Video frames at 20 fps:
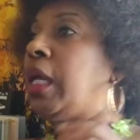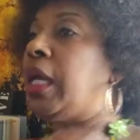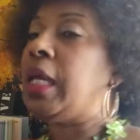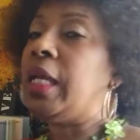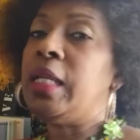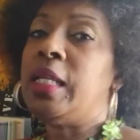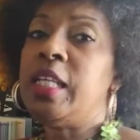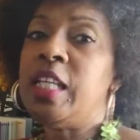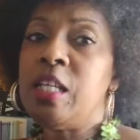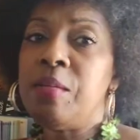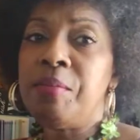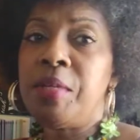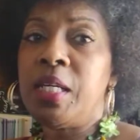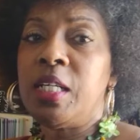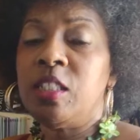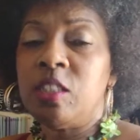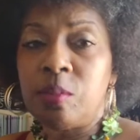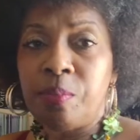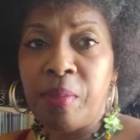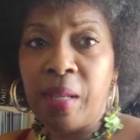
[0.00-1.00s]
Indian
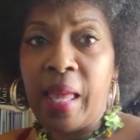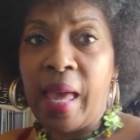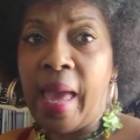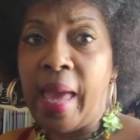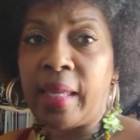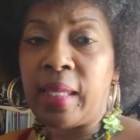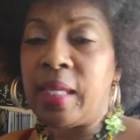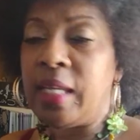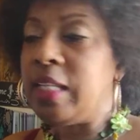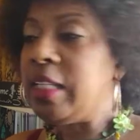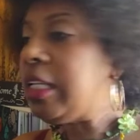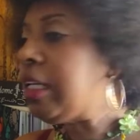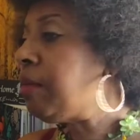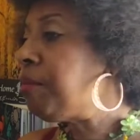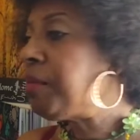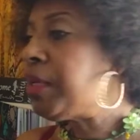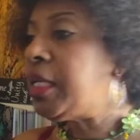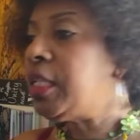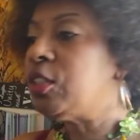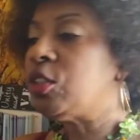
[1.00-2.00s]
means black.
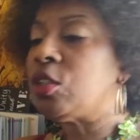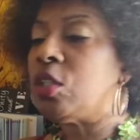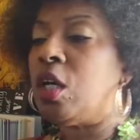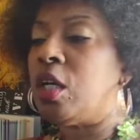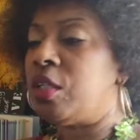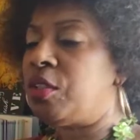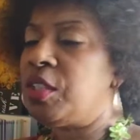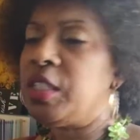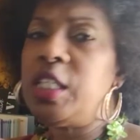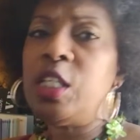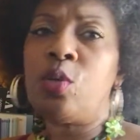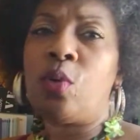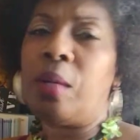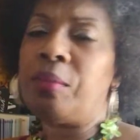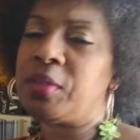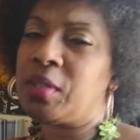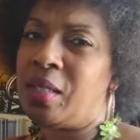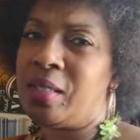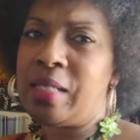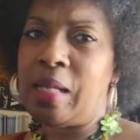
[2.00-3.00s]
Indian means uh, Negro.
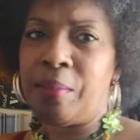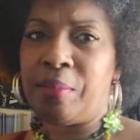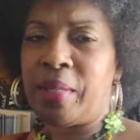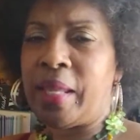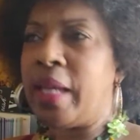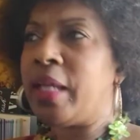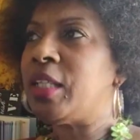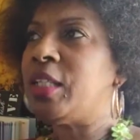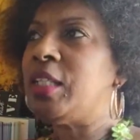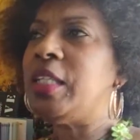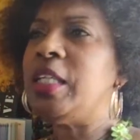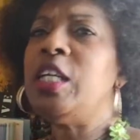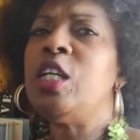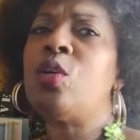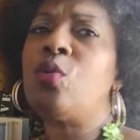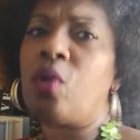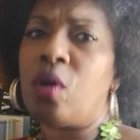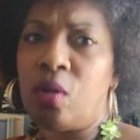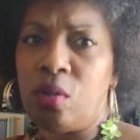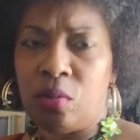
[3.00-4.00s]
I'm sorry, not black.
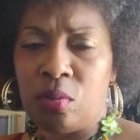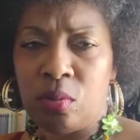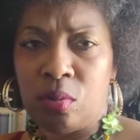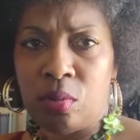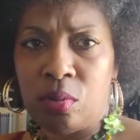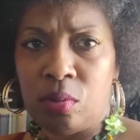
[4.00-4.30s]
Negro.